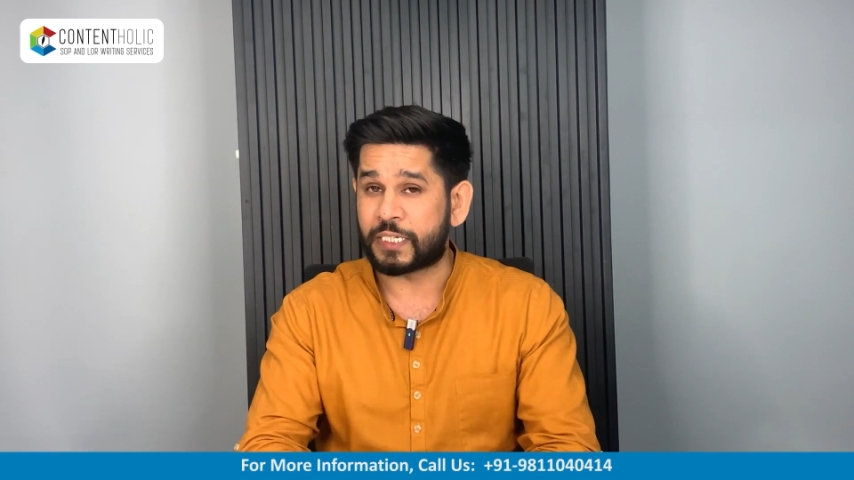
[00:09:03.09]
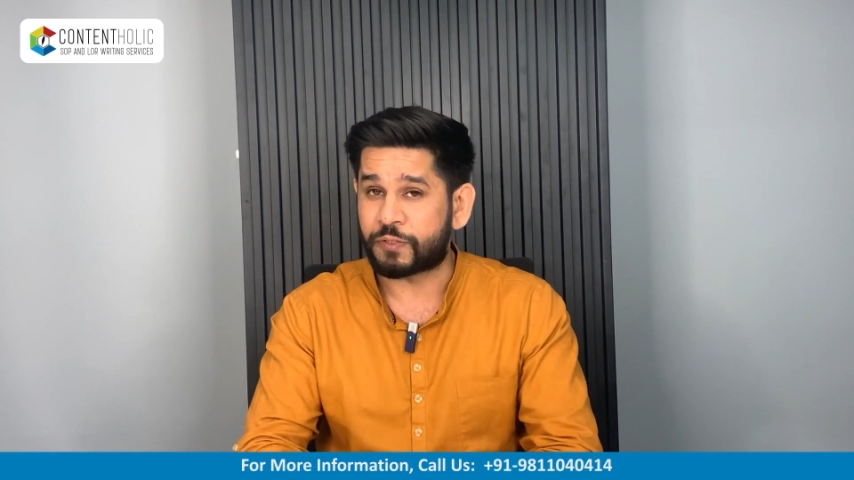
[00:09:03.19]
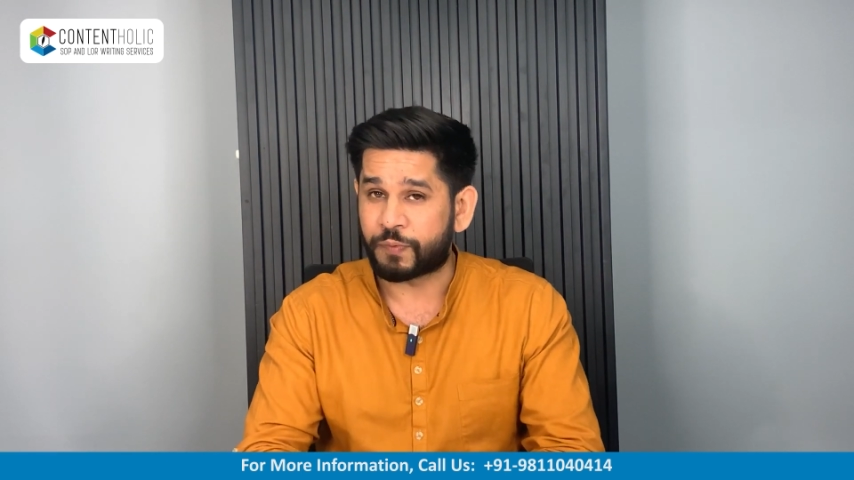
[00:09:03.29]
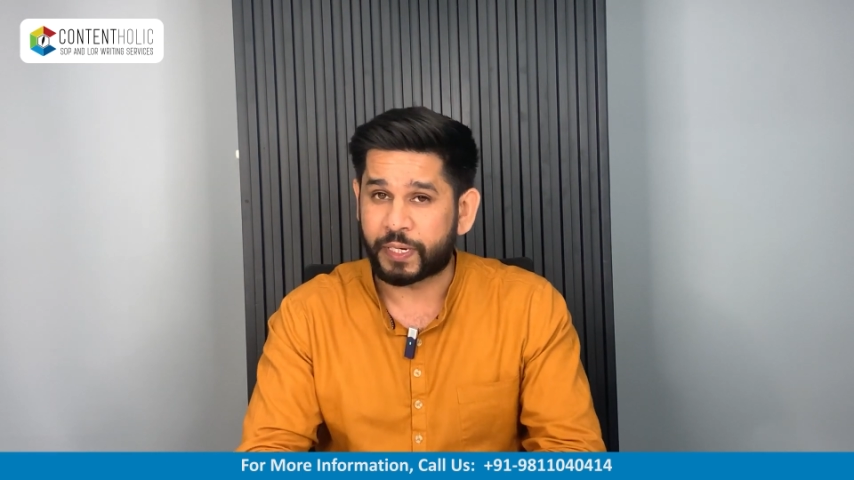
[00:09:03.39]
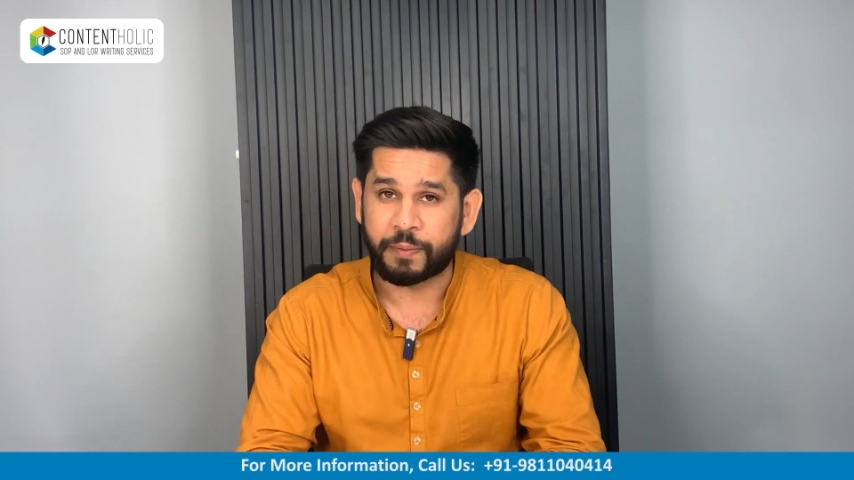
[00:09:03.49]

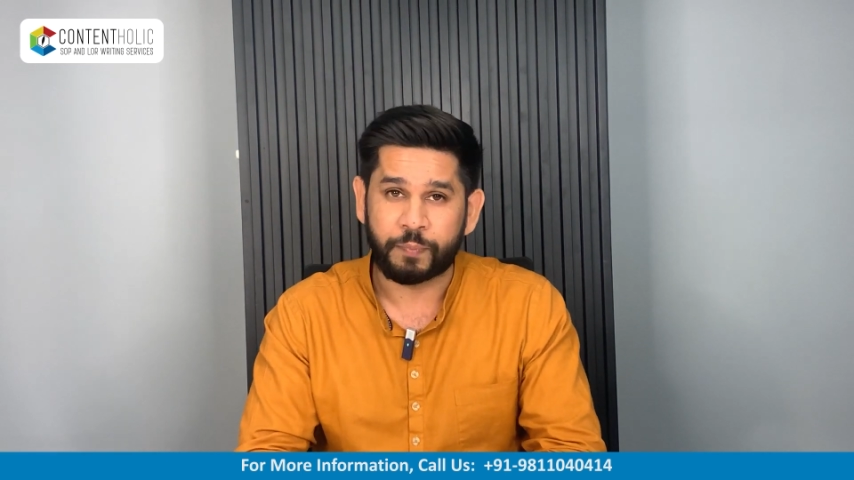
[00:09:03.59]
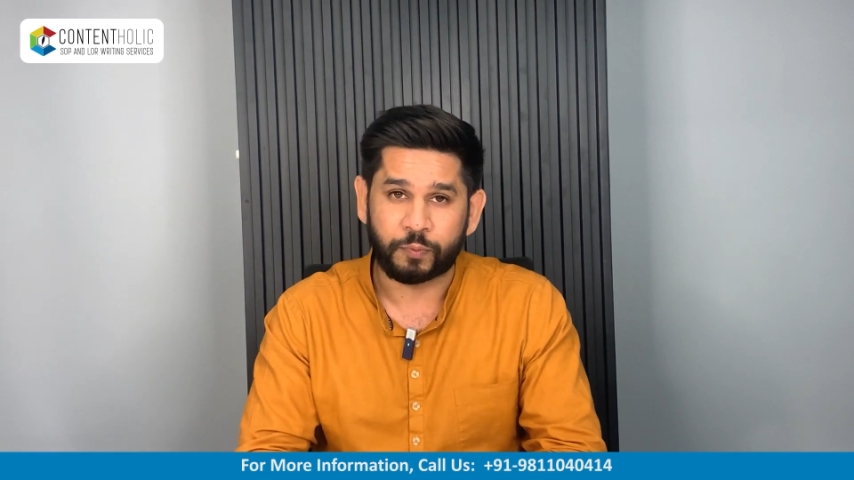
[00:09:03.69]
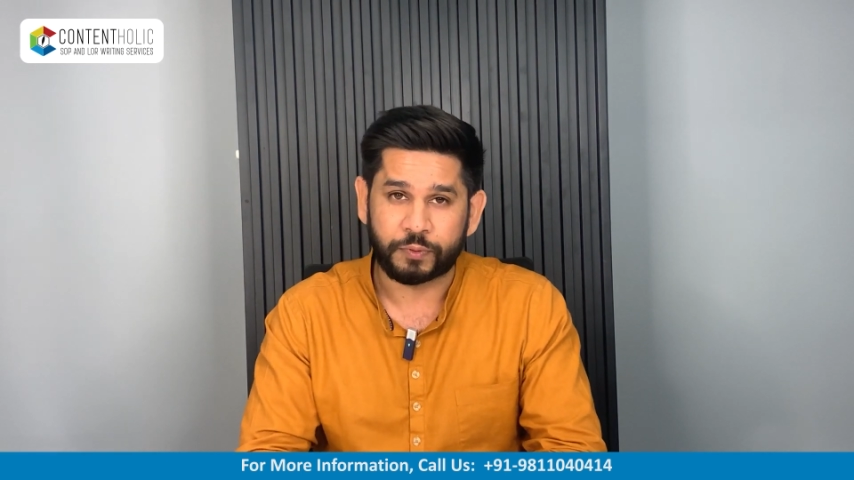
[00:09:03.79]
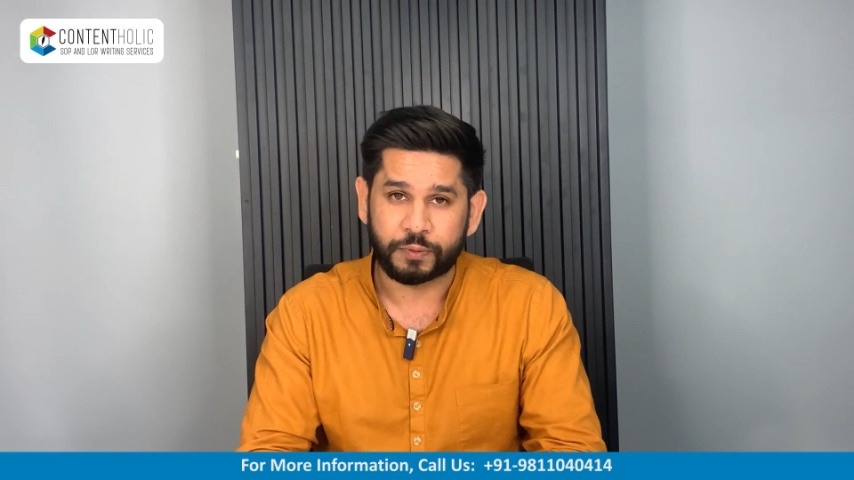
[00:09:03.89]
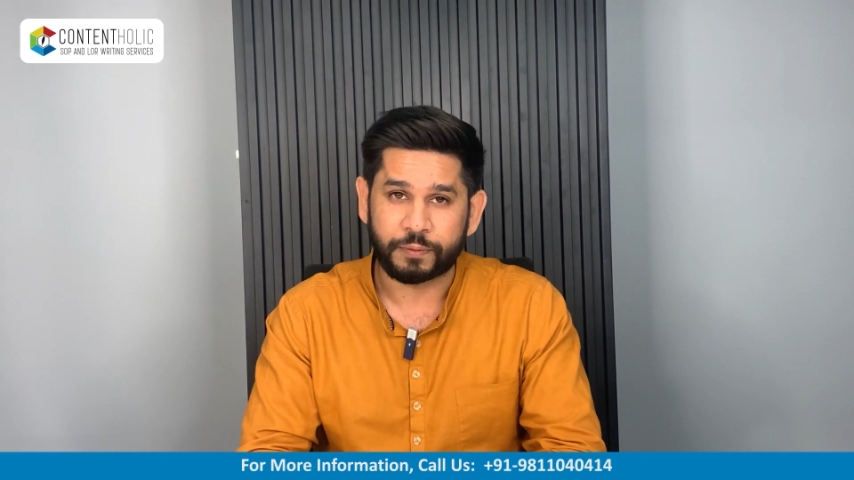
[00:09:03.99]
is very
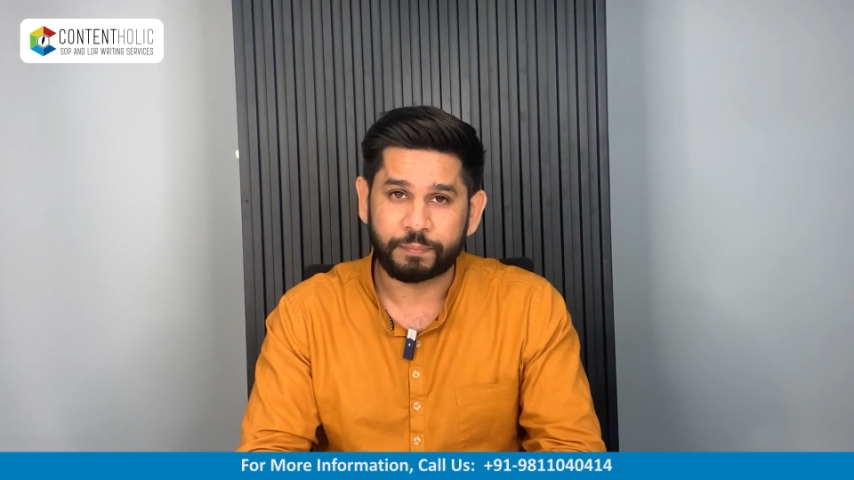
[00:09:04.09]
important.